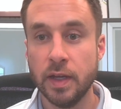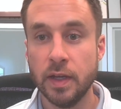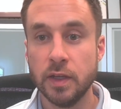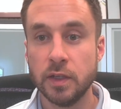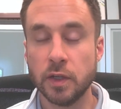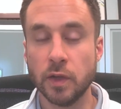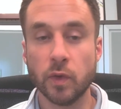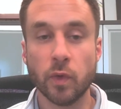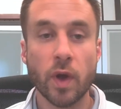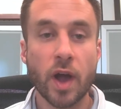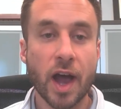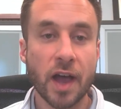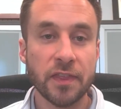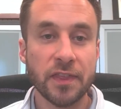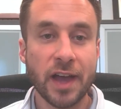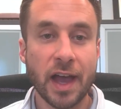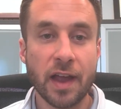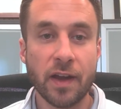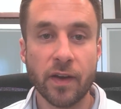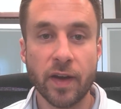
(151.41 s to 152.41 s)
So the Roth
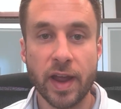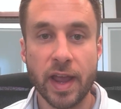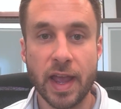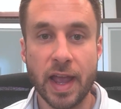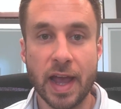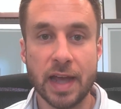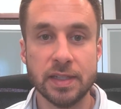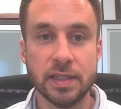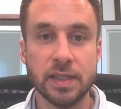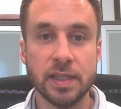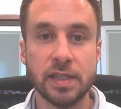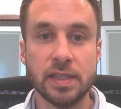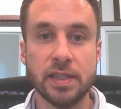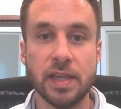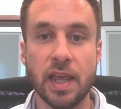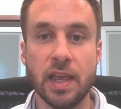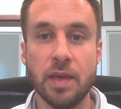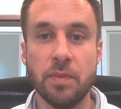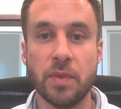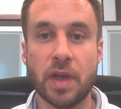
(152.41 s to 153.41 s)
IRA has the
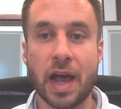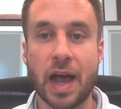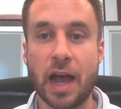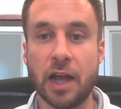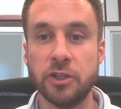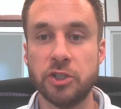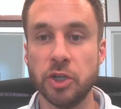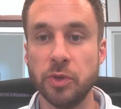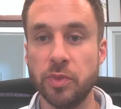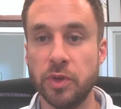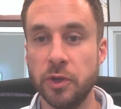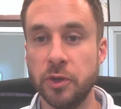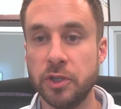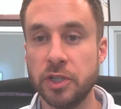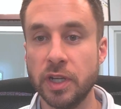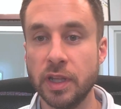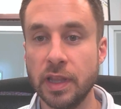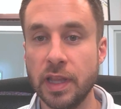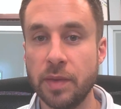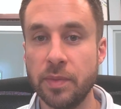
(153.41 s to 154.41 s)
same
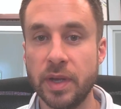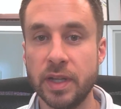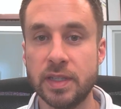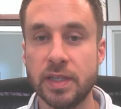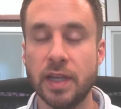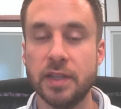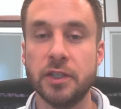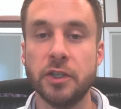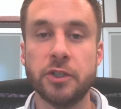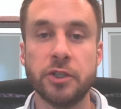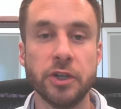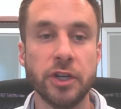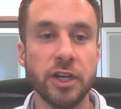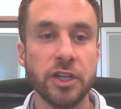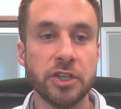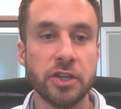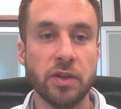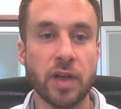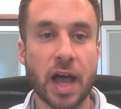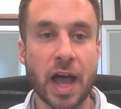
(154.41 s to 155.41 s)
contribution limits as a
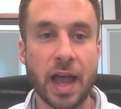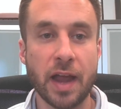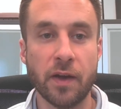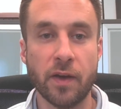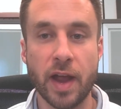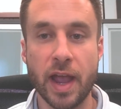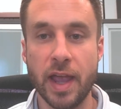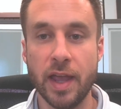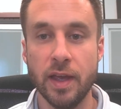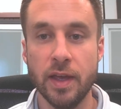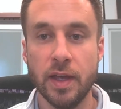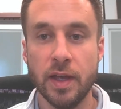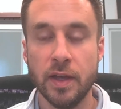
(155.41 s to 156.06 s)
traditional IRA.